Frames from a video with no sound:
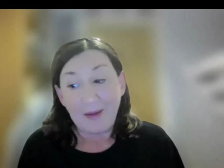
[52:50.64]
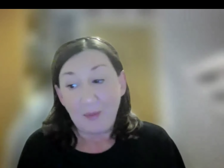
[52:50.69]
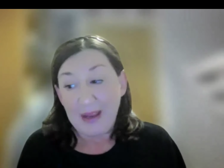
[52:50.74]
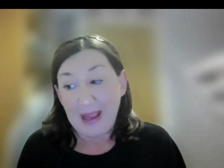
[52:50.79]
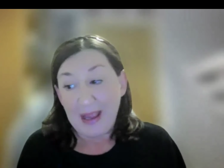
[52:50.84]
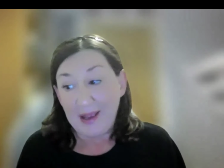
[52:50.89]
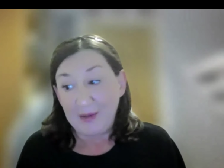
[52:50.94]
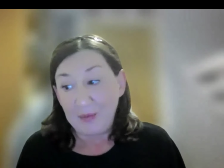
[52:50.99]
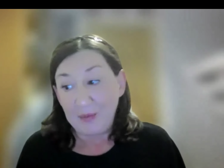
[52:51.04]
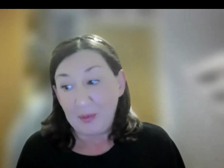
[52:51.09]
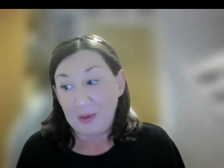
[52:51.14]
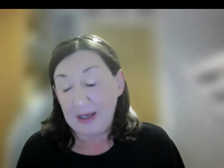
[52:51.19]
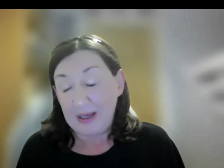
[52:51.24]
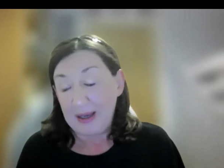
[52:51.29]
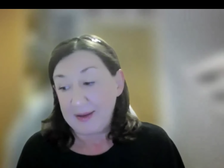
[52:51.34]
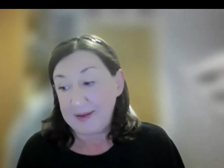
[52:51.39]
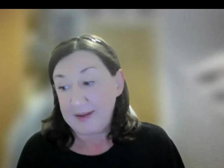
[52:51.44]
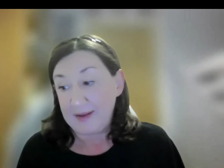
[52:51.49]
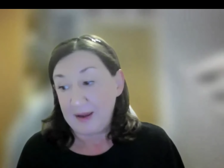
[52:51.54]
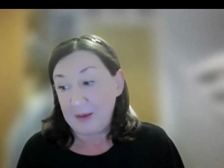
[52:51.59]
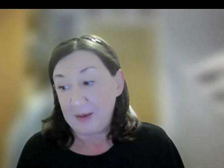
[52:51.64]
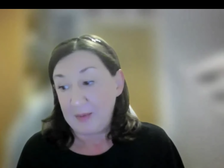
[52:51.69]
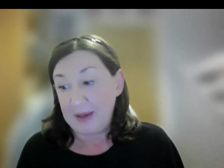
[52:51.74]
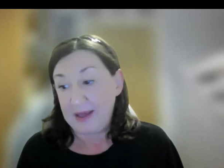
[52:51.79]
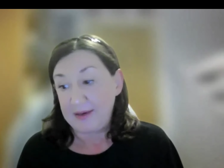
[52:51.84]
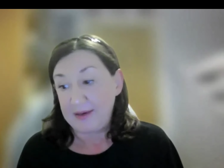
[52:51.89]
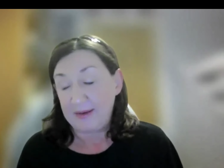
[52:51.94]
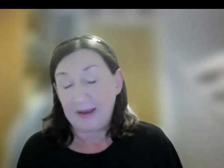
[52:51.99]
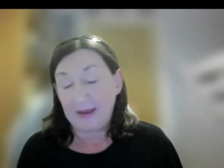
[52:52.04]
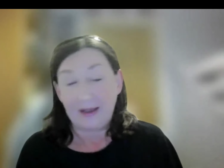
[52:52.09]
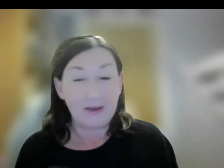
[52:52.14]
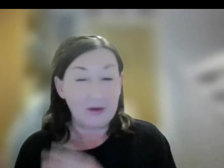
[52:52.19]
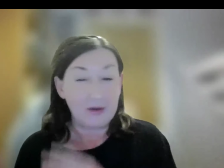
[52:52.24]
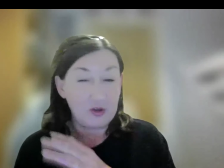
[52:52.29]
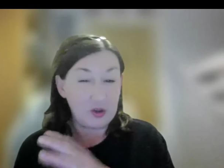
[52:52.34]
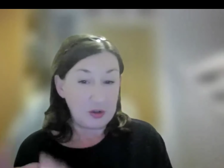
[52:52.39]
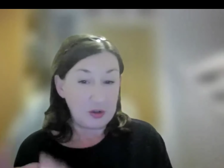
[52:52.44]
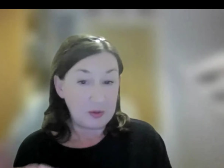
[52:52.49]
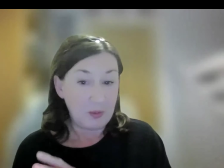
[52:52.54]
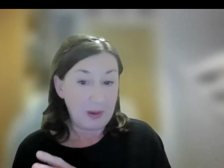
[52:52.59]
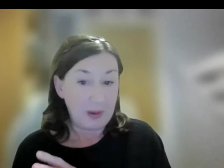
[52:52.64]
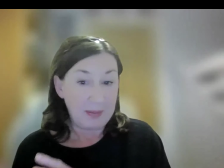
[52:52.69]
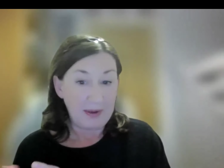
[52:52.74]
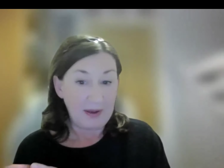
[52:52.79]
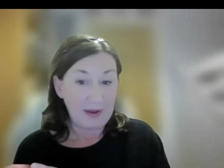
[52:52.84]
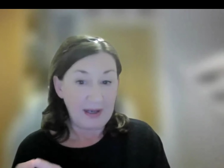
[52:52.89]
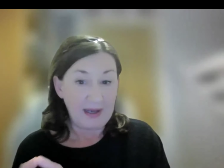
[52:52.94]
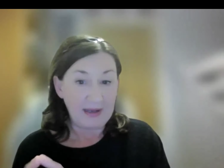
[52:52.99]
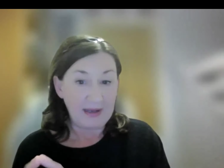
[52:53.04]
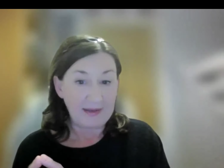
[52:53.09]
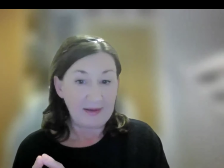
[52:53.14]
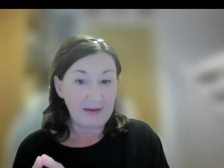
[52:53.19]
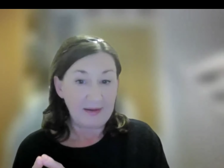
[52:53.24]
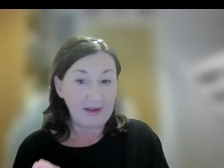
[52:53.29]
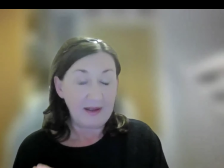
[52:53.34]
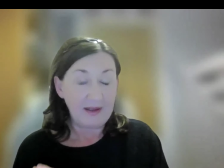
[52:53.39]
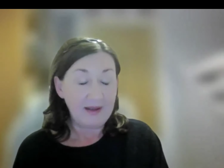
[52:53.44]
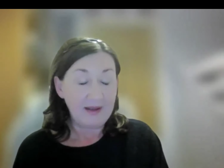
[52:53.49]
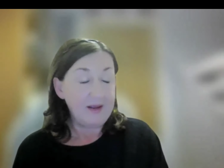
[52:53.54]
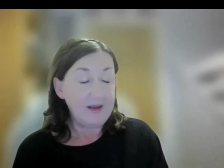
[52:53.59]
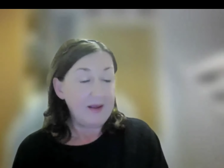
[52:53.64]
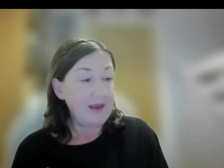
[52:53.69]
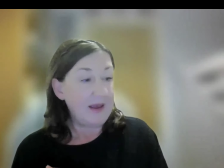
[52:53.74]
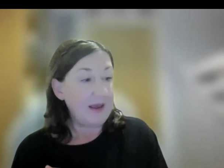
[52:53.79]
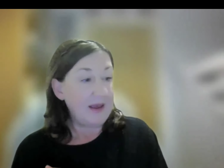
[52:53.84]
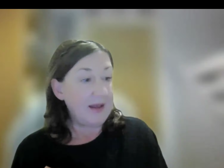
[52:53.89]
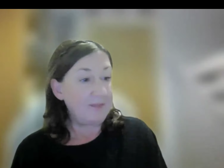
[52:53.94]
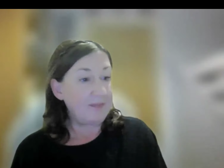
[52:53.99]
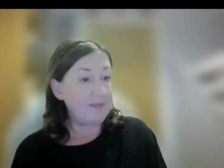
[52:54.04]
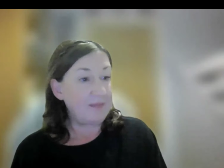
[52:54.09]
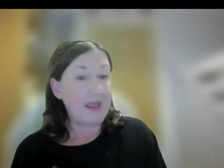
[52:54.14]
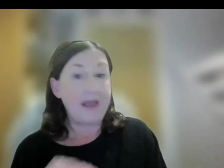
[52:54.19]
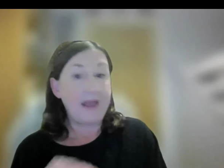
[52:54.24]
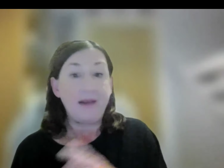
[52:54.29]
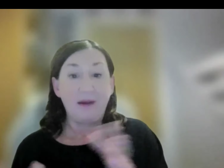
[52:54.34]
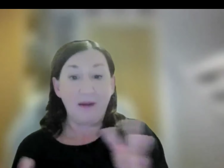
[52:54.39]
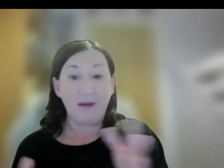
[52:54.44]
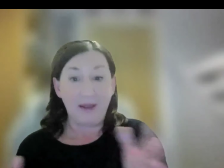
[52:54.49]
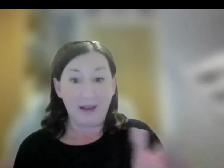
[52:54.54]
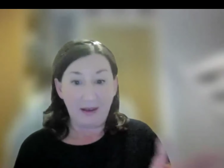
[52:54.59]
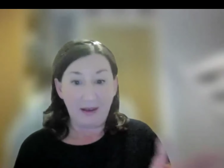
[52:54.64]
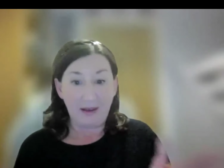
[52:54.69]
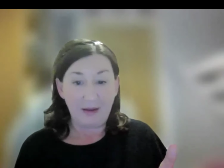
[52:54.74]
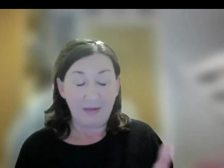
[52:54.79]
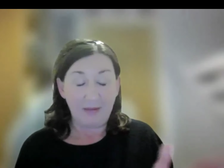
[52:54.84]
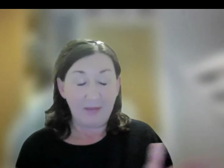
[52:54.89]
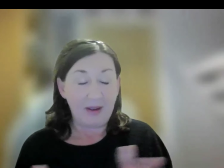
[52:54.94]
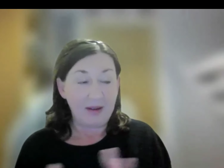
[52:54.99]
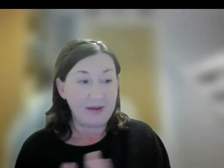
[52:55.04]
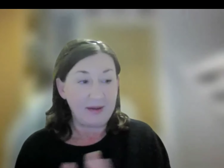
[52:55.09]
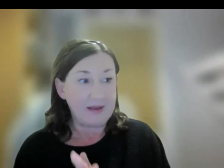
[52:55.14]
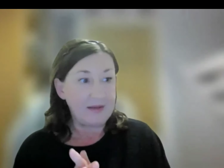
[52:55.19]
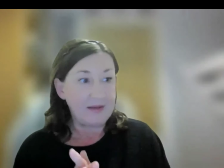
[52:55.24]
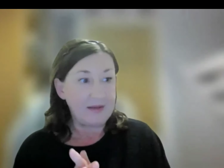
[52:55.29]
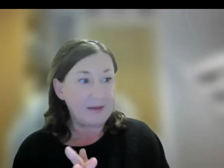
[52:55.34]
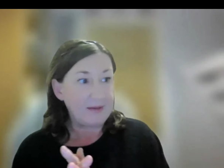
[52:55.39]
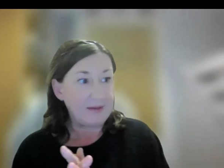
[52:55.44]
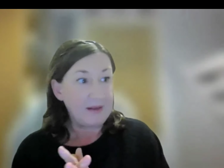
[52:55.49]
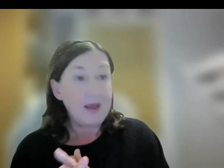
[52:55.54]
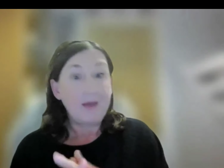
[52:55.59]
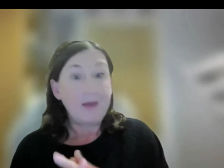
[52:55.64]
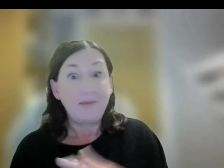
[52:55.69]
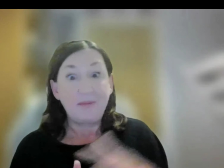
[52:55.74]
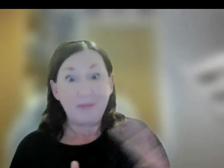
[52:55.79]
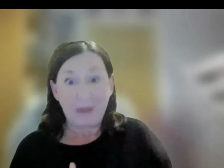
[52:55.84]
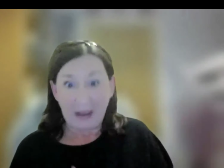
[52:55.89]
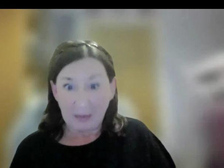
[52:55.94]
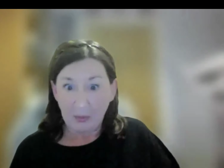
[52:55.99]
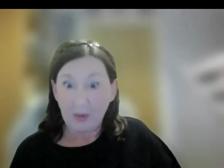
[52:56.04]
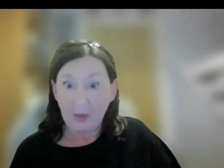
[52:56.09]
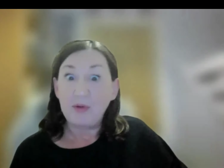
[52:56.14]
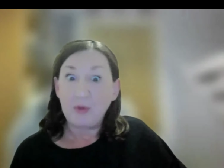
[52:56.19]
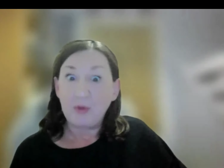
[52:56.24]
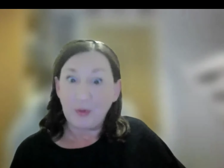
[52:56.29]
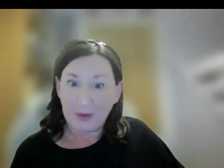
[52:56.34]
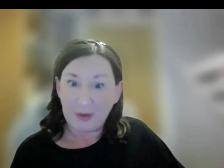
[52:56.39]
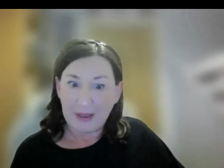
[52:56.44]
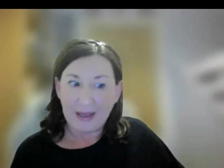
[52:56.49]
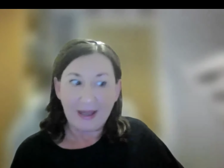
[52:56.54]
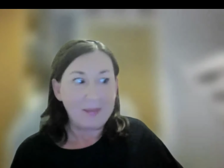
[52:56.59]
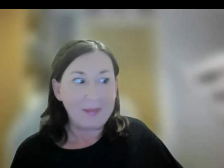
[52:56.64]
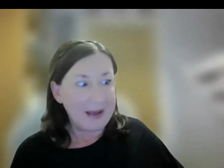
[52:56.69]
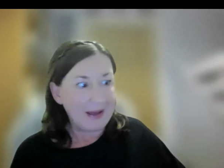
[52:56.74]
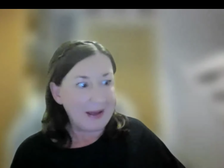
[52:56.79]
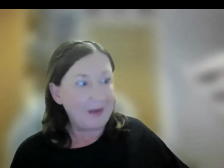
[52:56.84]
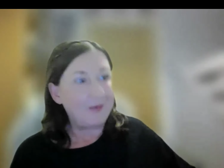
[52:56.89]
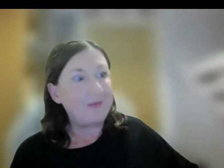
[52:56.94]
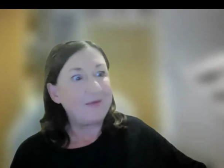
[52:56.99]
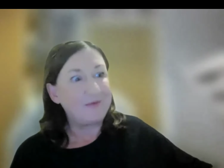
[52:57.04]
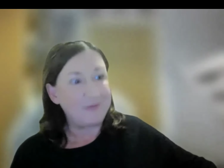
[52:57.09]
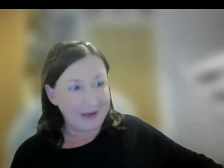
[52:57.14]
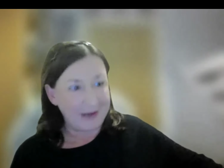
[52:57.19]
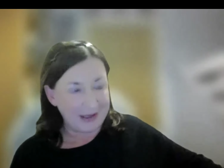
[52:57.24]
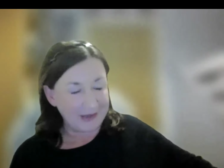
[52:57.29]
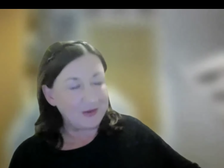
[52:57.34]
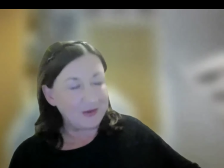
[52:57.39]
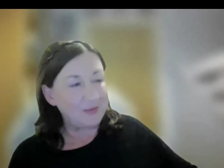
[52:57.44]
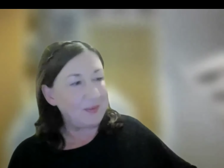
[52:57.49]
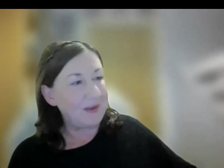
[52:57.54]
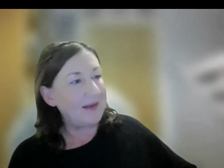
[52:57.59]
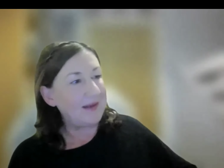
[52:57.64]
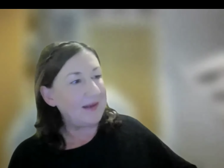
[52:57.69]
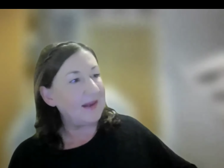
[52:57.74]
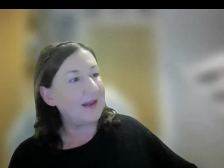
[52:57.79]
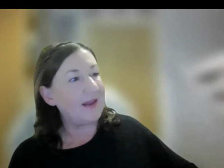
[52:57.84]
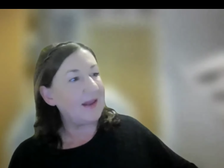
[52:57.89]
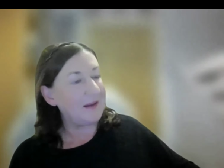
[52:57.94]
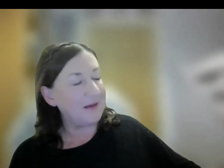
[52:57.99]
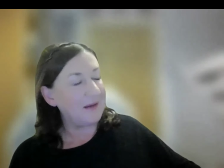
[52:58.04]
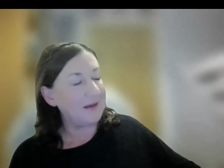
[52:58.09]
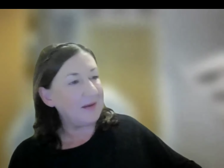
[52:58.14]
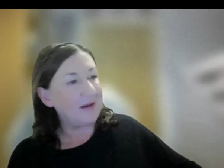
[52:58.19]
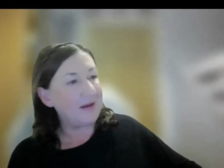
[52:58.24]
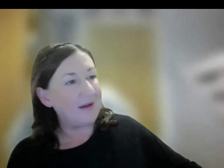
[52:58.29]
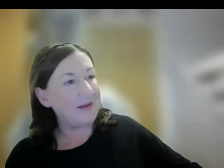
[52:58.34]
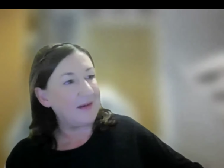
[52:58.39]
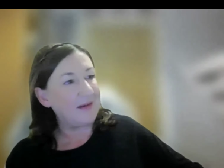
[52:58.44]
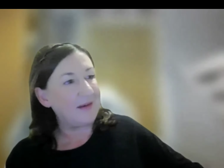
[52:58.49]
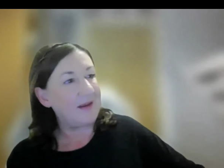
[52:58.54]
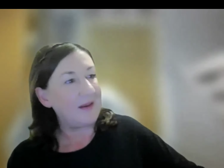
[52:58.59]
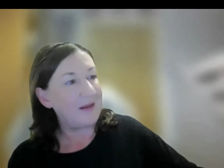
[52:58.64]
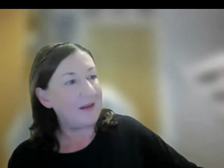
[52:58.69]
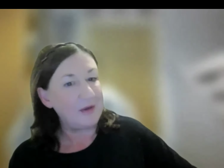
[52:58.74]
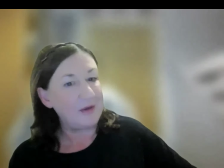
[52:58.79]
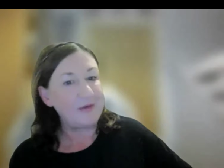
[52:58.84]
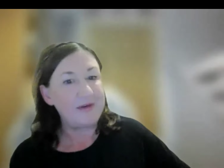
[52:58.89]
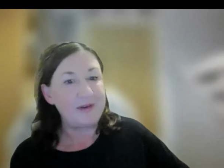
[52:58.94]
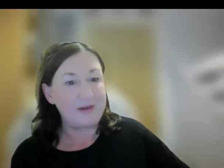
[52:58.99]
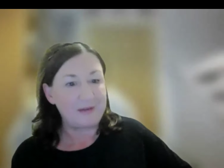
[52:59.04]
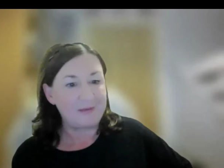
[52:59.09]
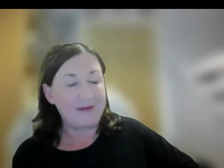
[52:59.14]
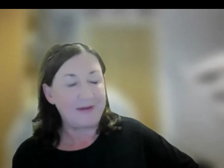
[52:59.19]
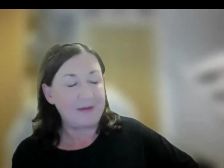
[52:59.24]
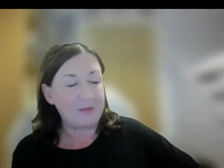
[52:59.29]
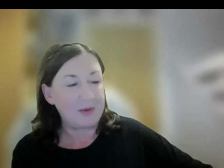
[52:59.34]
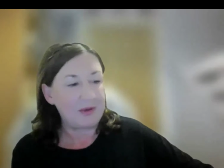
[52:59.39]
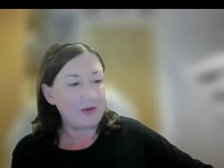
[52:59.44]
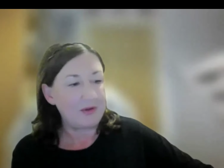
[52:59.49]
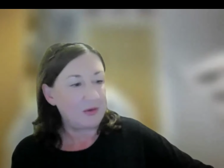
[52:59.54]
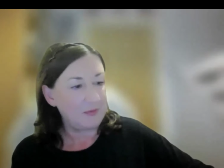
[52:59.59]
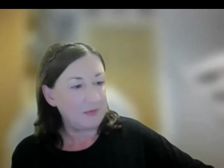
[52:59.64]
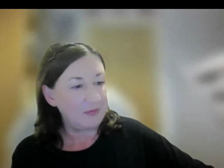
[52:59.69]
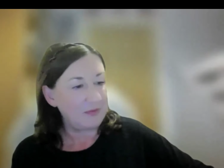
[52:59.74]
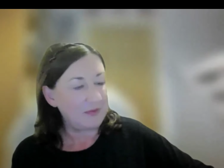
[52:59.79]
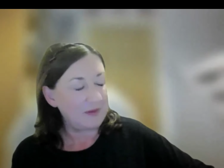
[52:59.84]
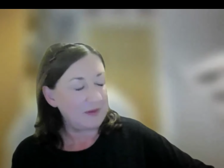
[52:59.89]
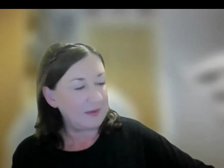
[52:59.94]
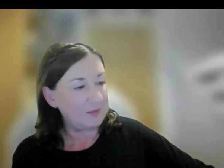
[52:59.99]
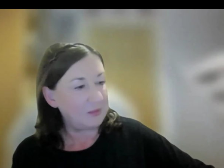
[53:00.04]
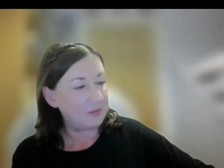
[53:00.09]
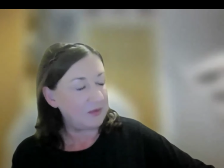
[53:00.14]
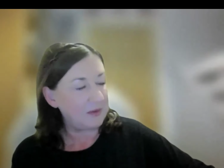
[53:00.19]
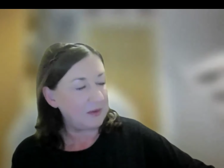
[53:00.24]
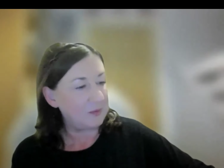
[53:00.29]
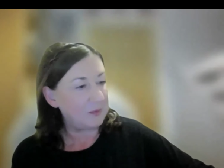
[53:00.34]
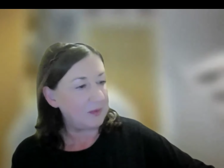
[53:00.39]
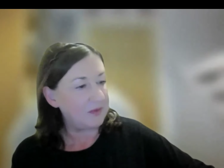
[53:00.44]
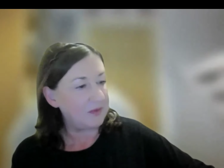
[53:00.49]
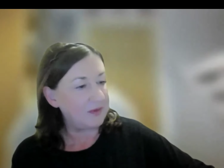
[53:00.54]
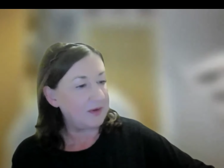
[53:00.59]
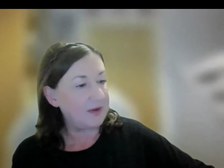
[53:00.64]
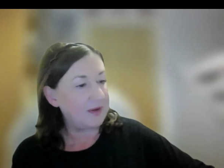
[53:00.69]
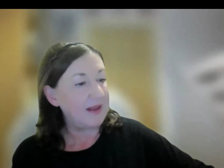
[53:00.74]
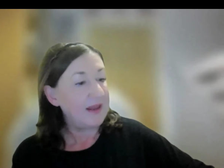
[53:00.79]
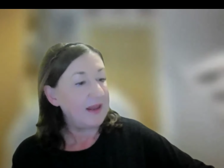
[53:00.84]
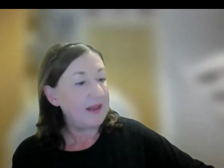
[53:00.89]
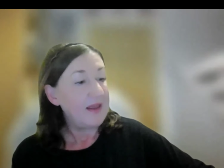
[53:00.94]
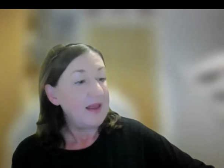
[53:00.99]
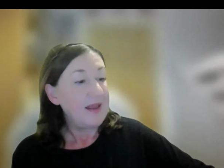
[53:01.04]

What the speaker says: We had one last night. We had like a student webinar last night, and I said. And we were talking about financial planning, and I alluded to the fact we'd got this one tonight.